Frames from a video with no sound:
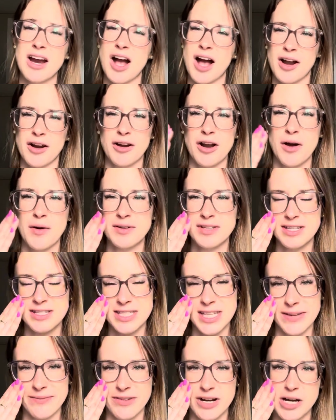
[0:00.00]
I don't know, it didn't
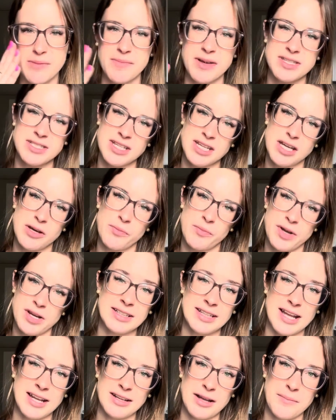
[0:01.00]
seem very busy and we
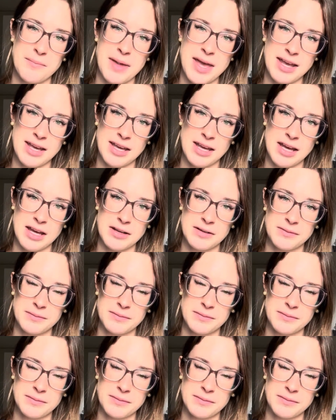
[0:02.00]
didn't end up making it.